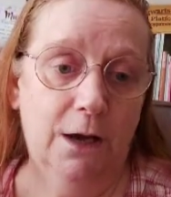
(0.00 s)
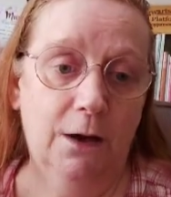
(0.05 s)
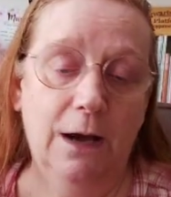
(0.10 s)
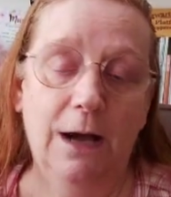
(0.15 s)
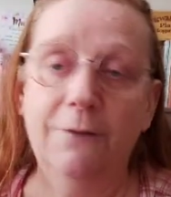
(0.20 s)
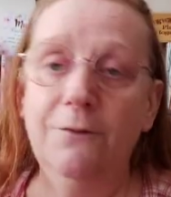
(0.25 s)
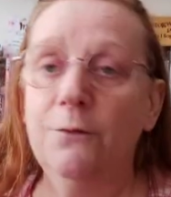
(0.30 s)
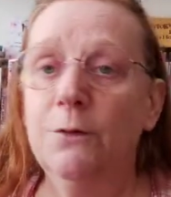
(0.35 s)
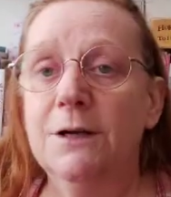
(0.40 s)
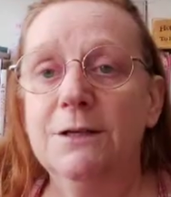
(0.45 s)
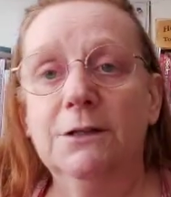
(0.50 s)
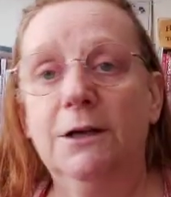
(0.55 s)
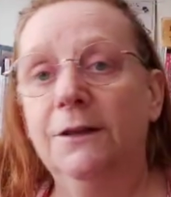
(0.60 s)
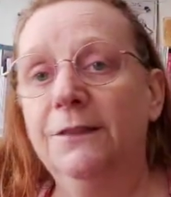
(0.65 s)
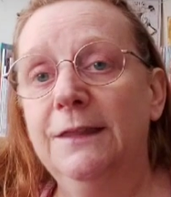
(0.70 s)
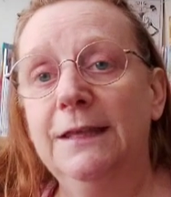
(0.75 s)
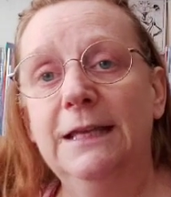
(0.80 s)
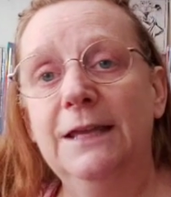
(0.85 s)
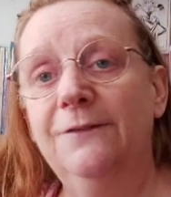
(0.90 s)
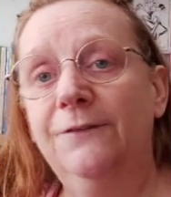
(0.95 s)
You know,
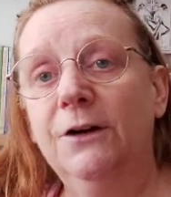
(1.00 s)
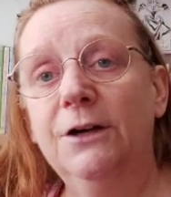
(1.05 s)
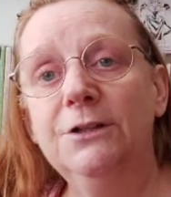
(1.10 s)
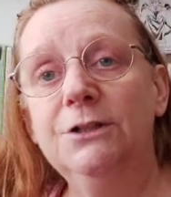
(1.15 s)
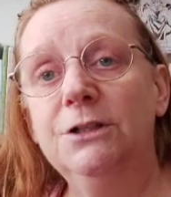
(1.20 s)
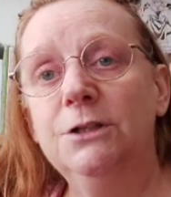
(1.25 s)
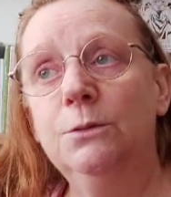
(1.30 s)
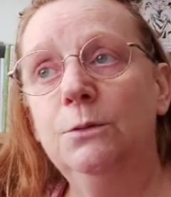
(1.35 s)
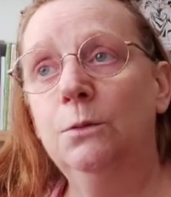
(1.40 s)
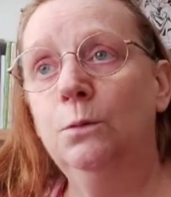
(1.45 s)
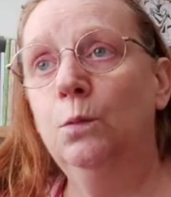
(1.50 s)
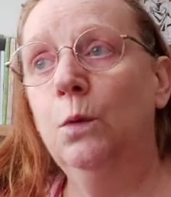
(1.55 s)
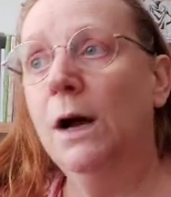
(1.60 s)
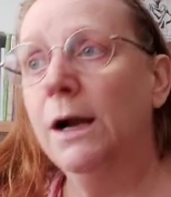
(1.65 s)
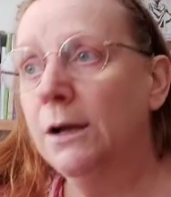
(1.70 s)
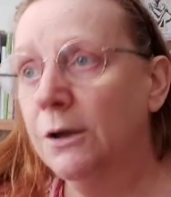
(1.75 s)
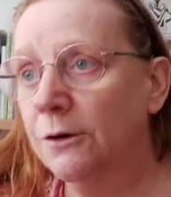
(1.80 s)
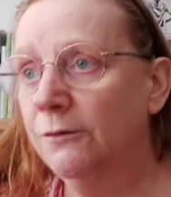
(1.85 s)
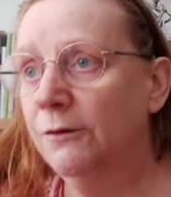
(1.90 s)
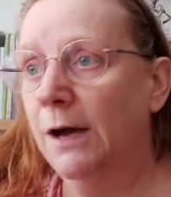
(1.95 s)
otherwise I think if I
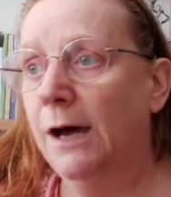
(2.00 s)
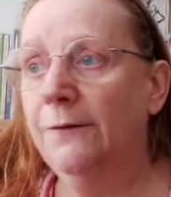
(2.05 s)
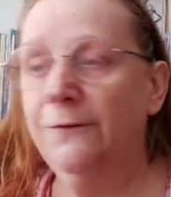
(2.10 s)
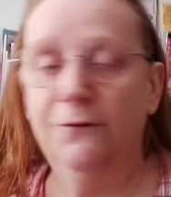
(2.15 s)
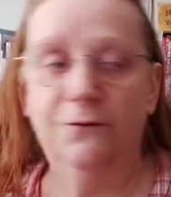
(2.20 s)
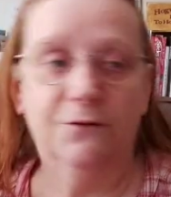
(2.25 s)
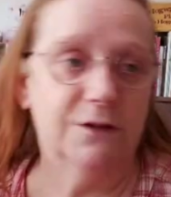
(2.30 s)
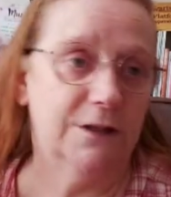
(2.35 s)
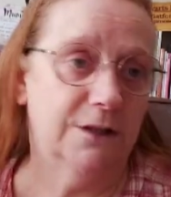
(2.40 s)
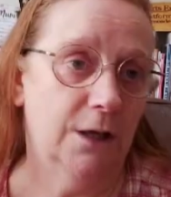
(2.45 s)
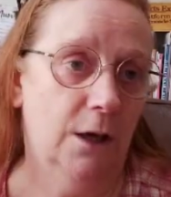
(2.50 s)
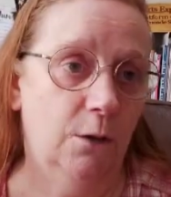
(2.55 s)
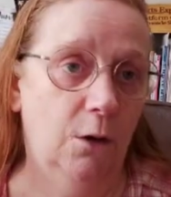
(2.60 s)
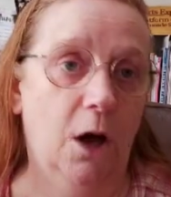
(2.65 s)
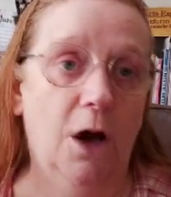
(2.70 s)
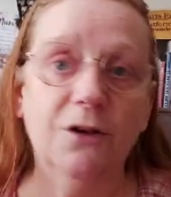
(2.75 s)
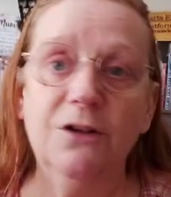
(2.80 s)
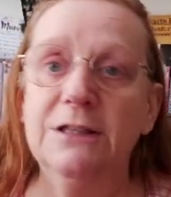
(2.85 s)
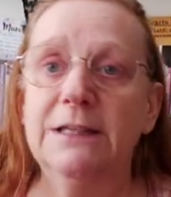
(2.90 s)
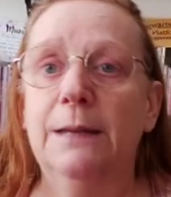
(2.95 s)
do one craft for
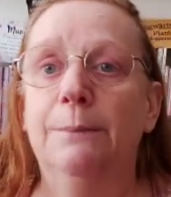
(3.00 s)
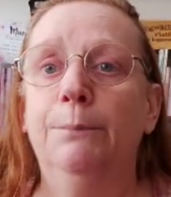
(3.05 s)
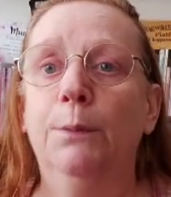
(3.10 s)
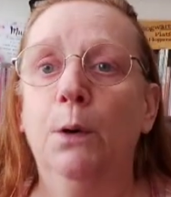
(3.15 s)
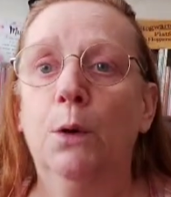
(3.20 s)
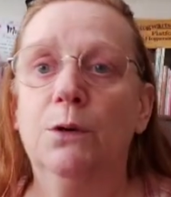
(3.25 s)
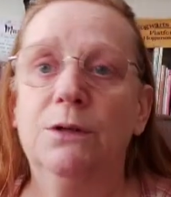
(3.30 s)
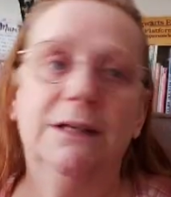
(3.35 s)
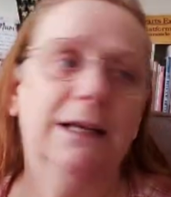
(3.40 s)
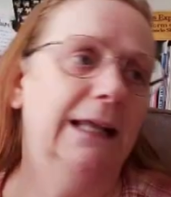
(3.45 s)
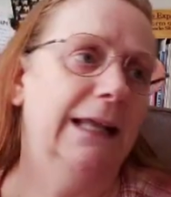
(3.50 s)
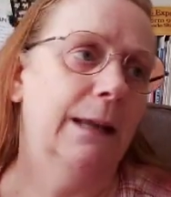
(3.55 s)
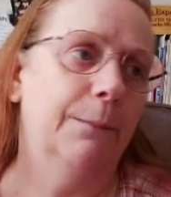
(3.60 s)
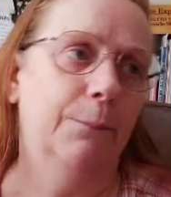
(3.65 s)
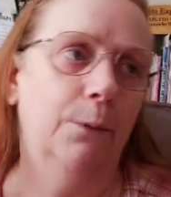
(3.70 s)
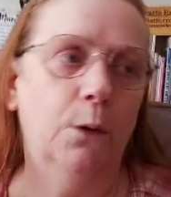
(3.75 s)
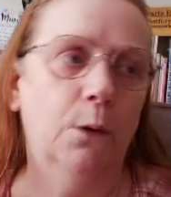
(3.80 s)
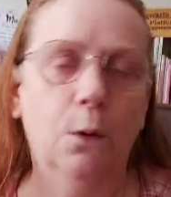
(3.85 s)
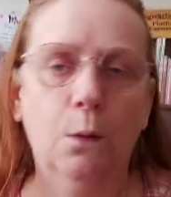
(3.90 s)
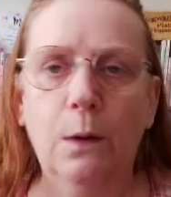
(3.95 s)
so long, I just get bored
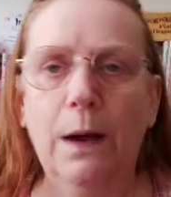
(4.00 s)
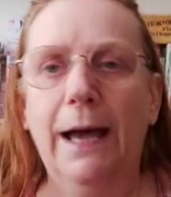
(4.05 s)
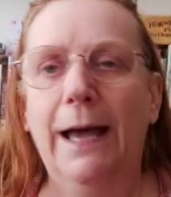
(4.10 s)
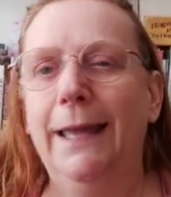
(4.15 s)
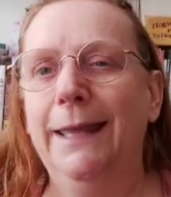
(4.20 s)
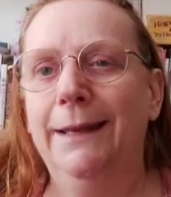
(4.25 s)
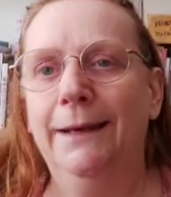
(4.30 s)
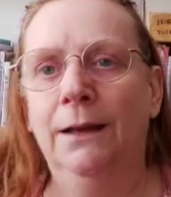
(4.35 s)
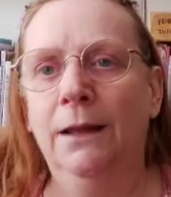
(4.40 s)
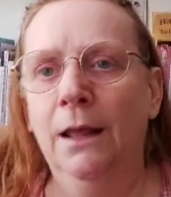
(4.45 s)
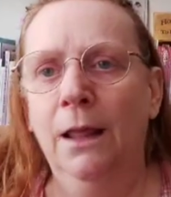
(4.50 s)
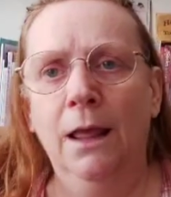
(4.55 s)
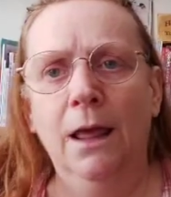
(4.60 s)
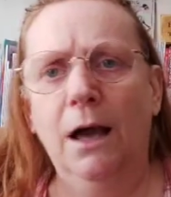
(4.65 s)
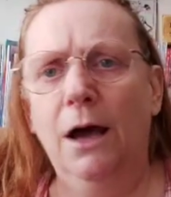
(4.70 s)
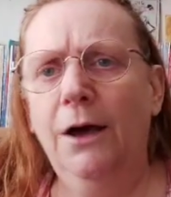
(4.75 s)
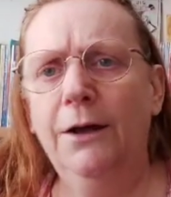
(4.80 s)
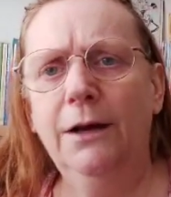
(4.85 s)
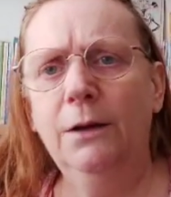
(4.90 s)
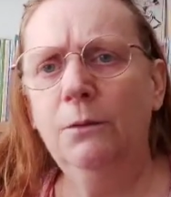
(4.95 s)
and I get put away, and
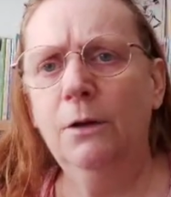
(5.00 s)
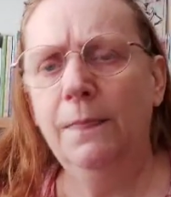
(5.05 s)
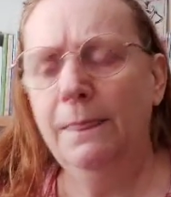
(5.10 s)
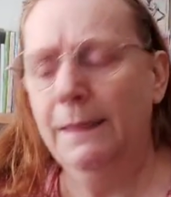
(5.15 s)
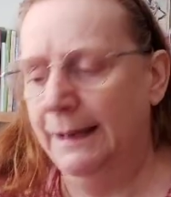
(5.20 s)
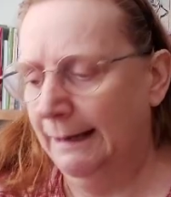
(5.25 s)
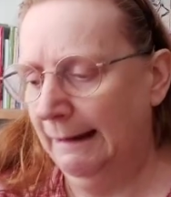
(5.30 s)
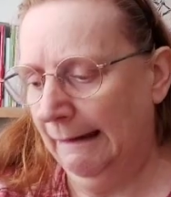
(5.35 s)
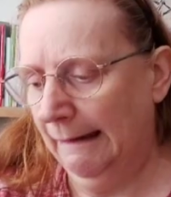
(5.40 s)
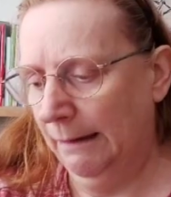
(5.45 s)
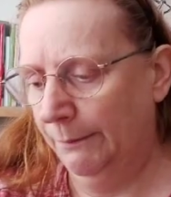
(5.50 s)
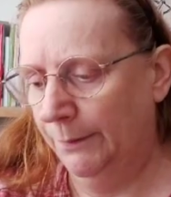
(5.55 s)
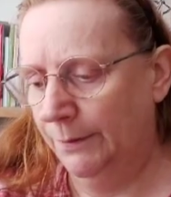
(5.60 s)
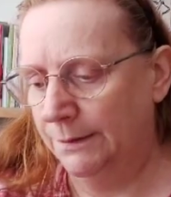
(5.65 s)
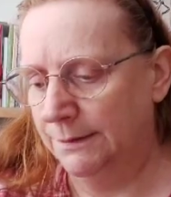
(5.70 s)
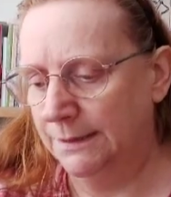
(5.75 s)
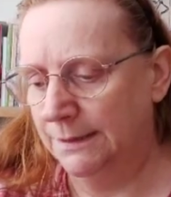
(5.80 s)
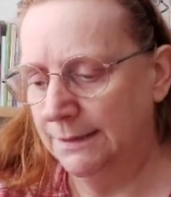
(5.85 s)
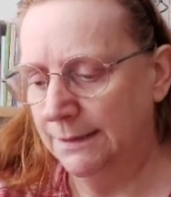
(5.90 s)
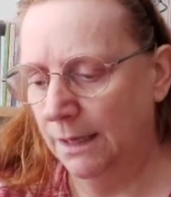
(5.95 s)
I don't want that to
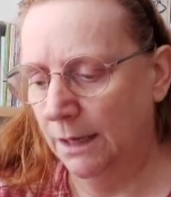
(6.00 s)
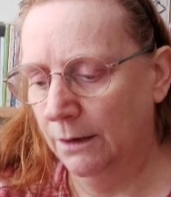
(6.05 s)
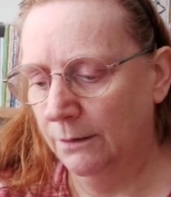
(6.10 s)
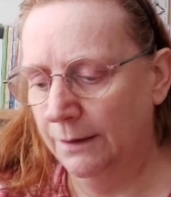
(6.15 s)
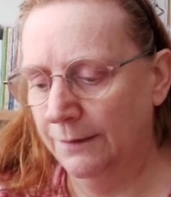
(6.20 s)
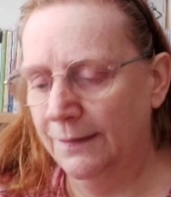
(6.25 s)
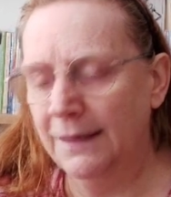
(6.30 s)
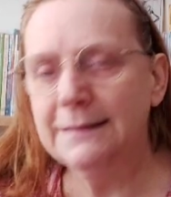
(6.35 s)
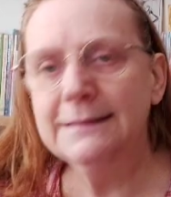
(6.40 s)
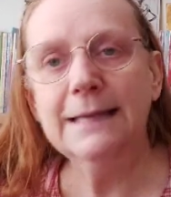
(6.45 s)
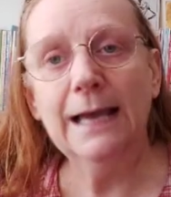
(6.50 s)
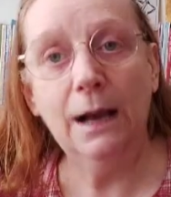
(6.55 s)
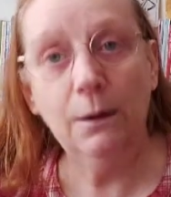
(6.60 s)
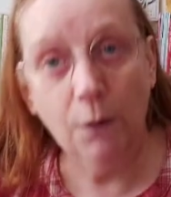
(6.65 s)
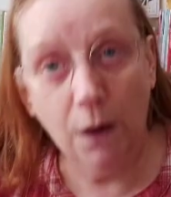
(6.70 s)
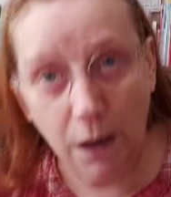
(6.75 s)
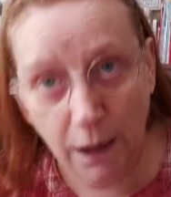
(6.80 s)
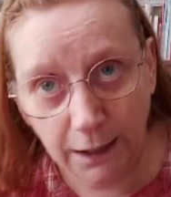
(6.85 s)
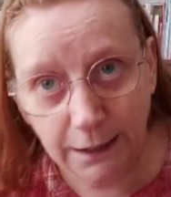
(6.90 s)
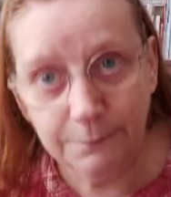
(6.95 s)
happen. So
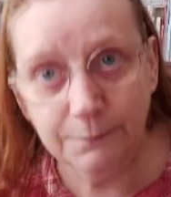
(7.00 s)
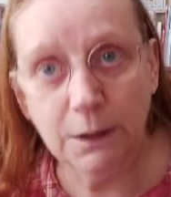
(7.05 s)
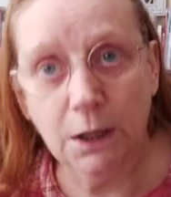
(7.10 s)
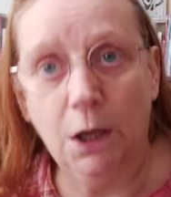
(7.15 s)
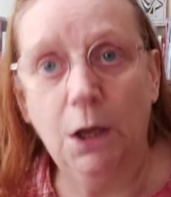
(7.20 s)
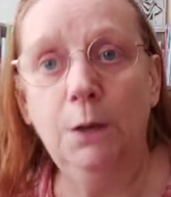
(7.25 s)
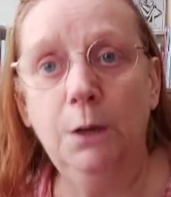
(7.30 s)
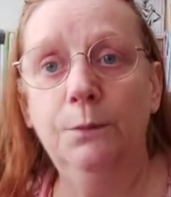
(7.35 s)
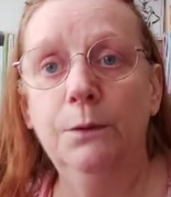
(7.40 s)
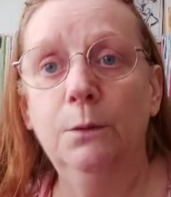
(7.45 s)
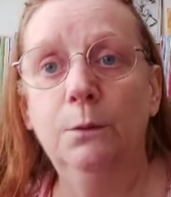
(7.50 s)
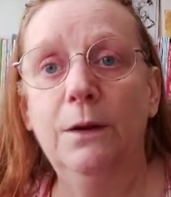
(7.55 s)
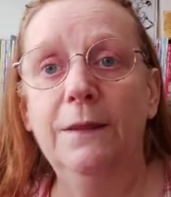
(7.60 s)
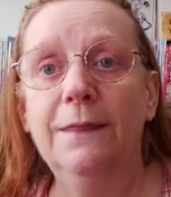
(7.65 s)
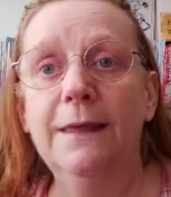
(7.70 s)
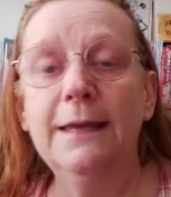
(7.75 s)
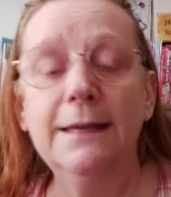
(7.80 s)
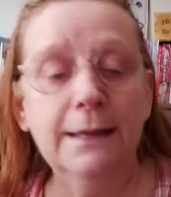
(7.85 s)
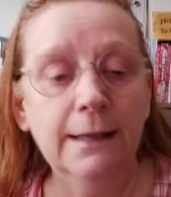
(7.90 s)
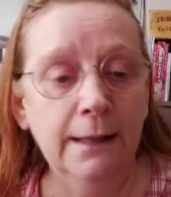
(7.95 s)
that's how I'm
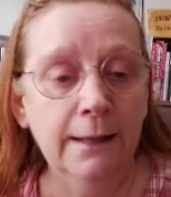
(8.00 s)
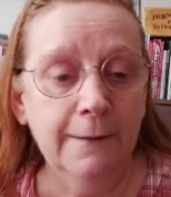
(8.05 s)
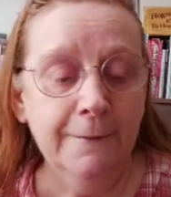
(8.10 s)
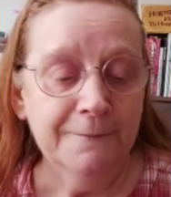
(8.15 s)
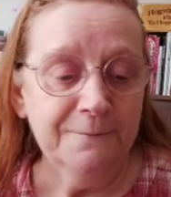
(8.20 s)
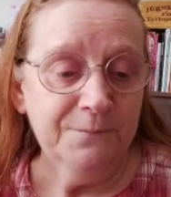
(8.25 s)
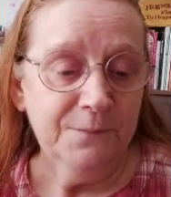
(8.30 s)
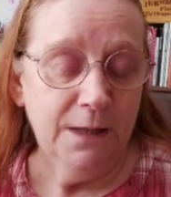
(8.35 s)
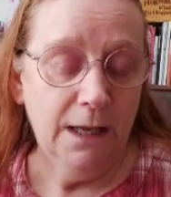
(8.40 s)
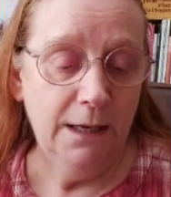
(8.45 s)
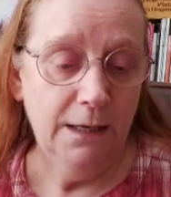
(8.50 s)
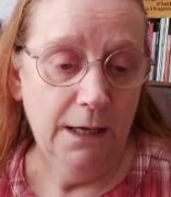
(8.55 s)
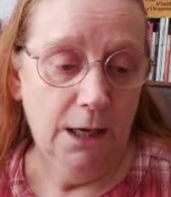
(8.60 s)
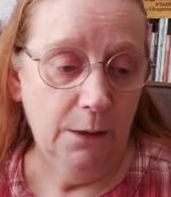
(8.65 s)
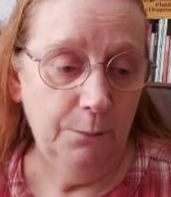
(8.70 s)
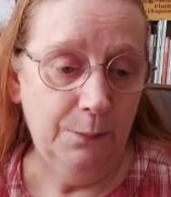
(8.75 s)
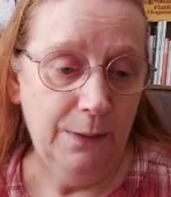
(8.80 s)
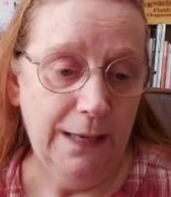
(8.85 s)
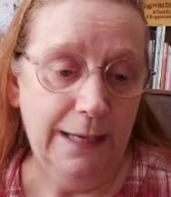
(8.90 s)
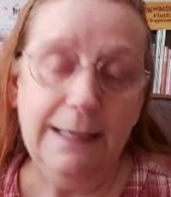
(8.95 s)
coping with it,
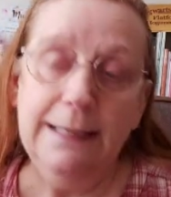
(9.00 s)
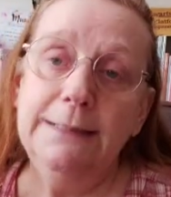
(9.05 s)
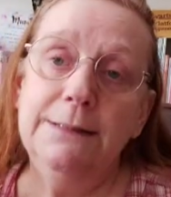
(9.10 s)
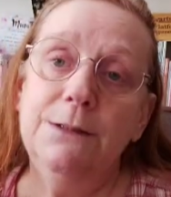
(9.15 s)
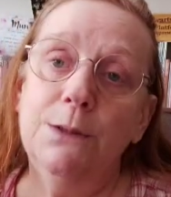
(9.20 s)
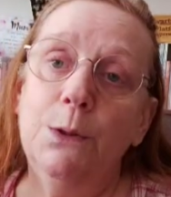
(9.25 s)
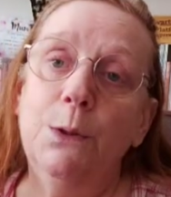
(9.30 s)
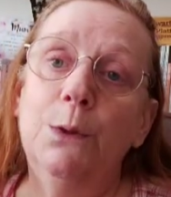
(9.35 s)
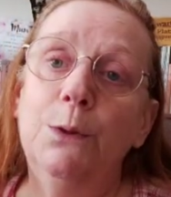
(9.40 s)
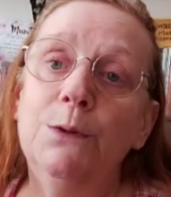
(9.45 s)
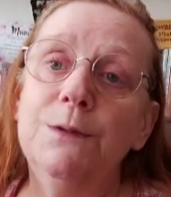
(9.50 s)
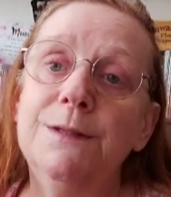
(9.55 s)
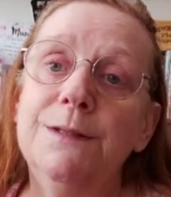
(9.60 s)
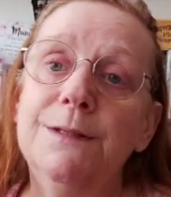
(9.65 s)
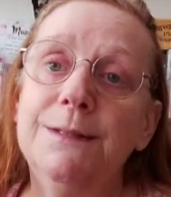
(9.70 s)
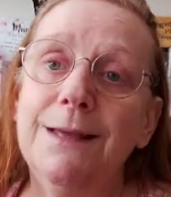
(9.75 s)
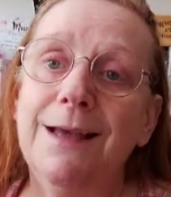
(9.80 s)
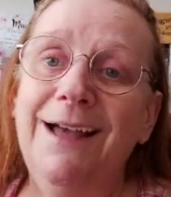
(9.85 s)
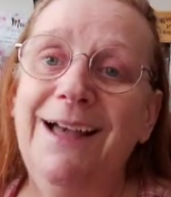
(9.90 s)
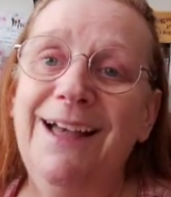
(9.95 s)
you know, being
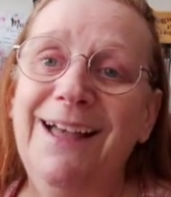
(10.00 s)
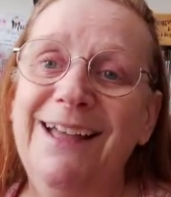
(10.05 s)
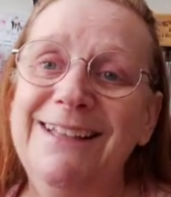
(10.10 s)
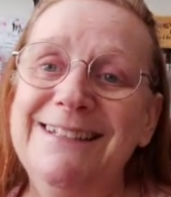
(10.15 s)
indoors.